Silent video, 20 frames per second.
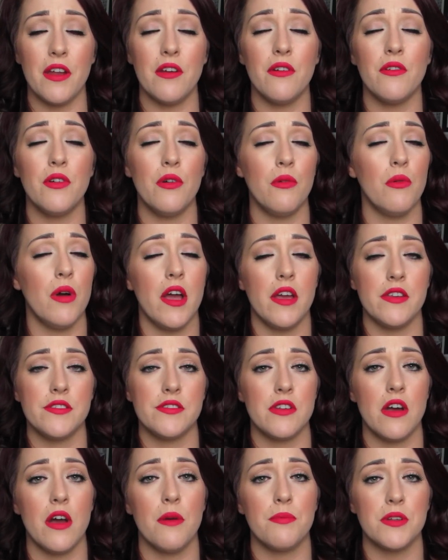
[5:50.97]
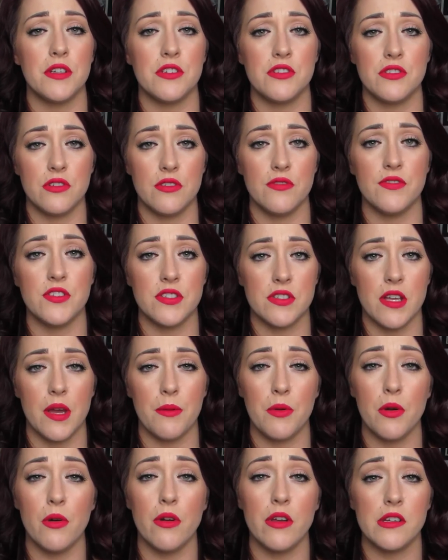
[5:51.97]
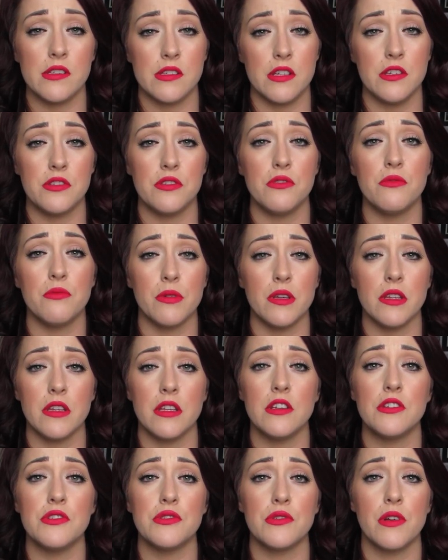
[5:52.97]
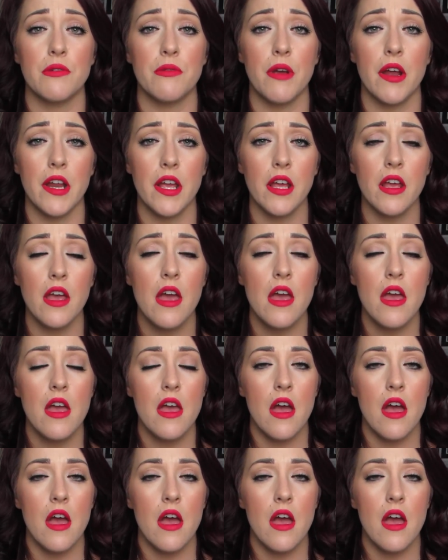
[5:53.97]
I don't know why I stopped. I should have just kept going because I do really enjoy running.